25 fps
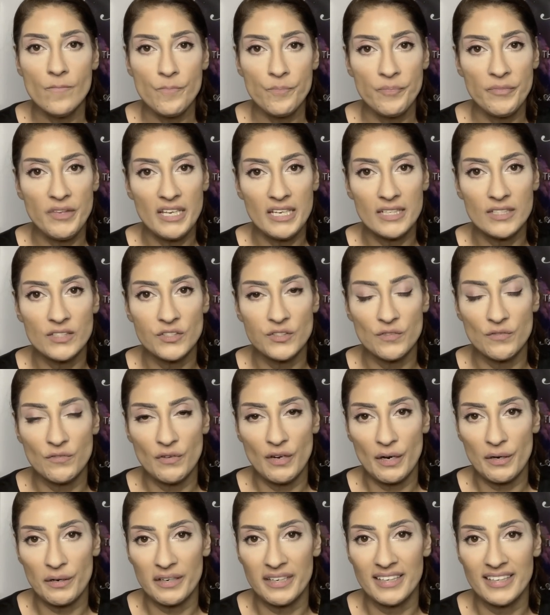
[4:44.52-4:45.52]
these
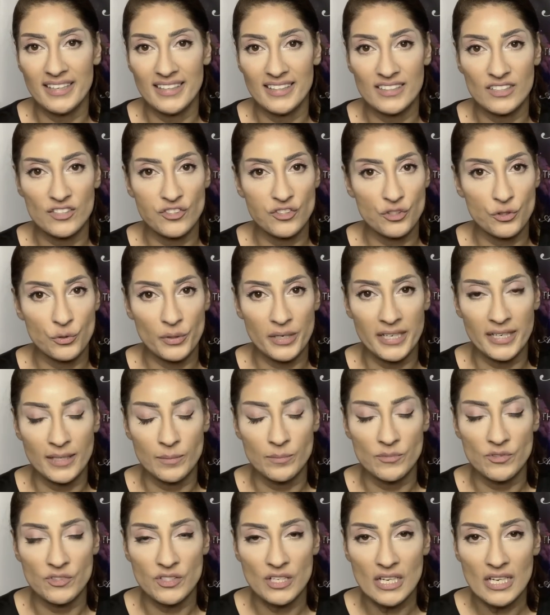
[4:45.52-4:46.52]
very
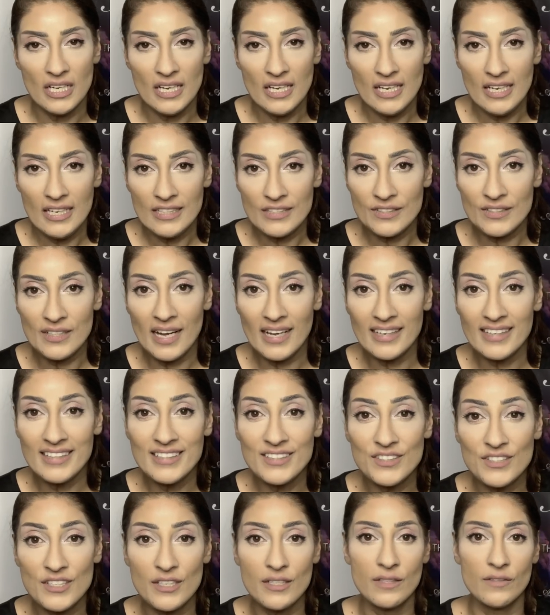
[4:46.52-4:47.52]
extremes. It's not
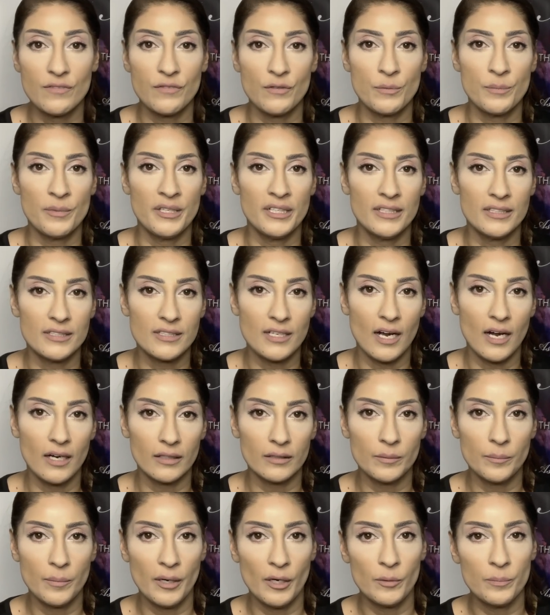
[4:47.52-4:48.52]
easy for me to
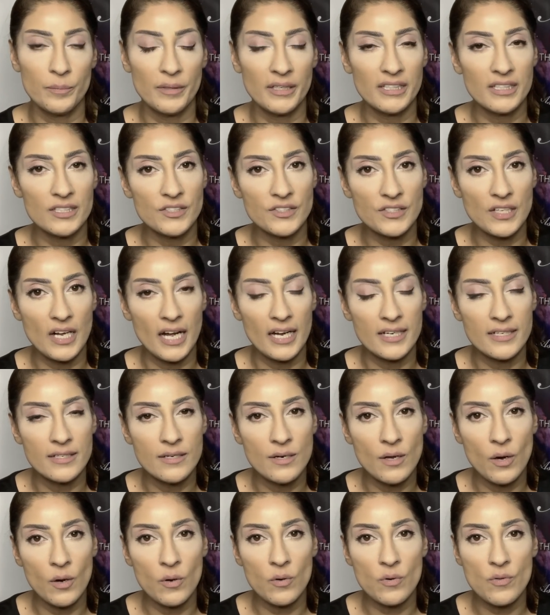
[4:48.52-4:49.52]
talk about because I
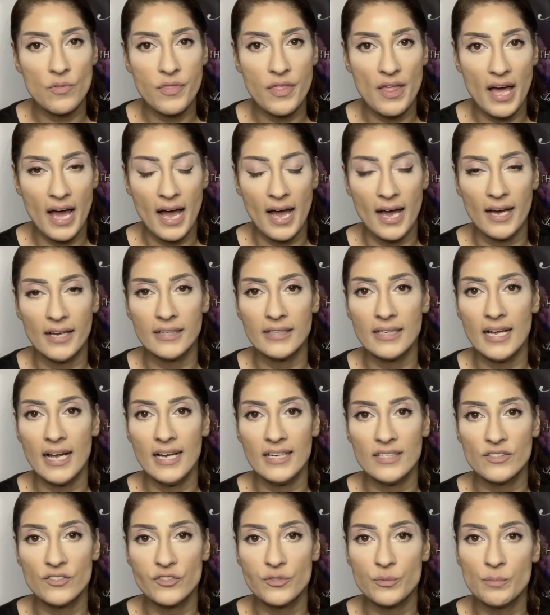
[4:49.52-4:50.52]
know that
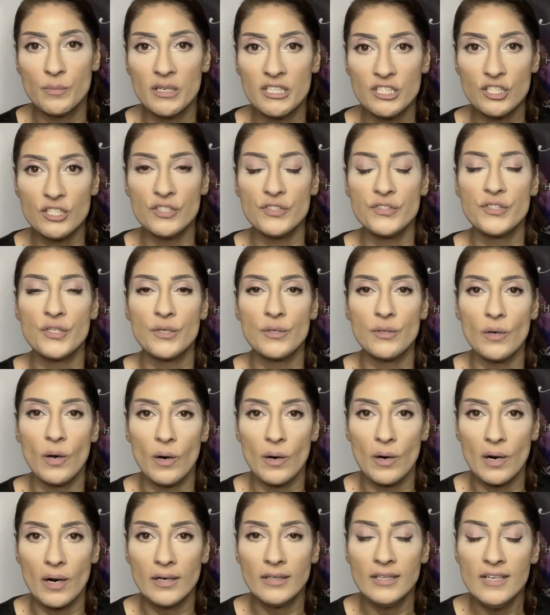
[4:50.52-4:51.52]
as much as there
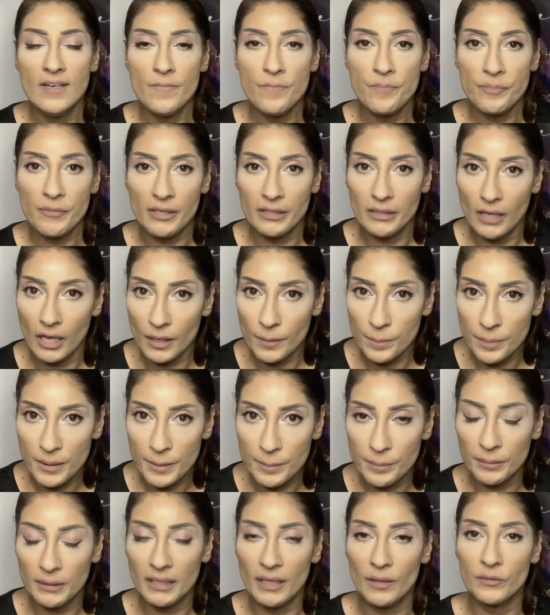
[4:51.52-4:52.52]
are a lot of
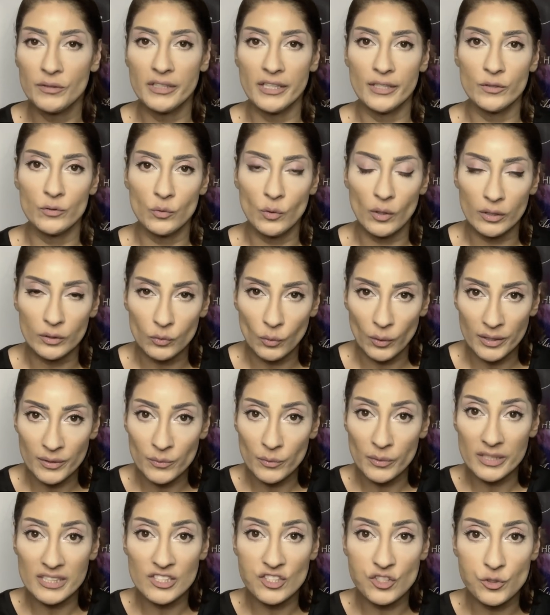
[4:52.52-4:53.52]
people out there who are going
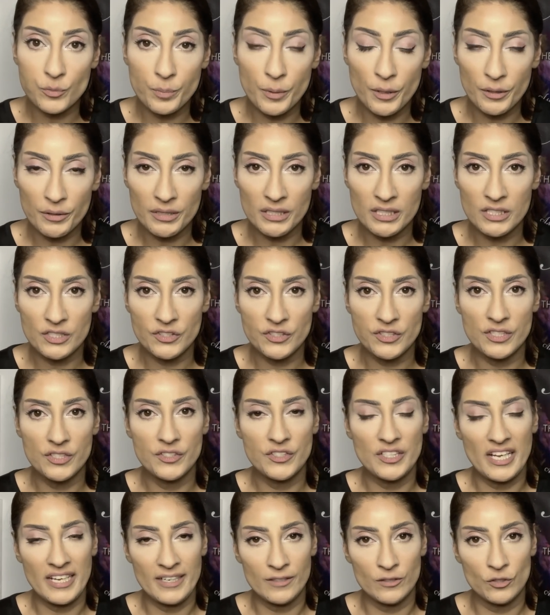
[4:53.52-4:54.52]
to experience
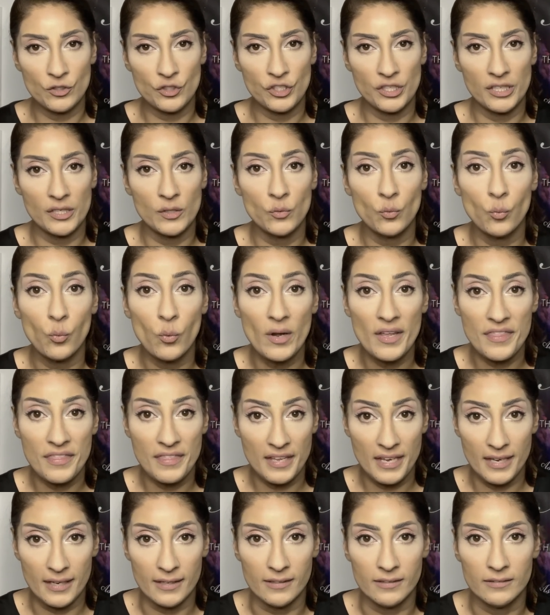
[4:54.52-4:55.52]
this energy
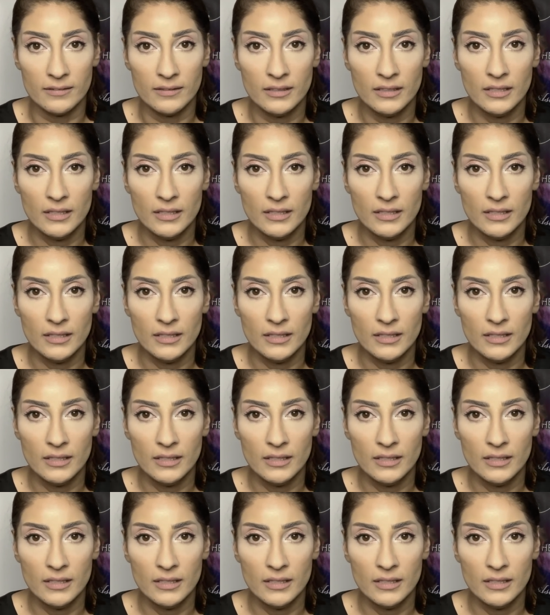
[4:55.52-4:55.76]
within,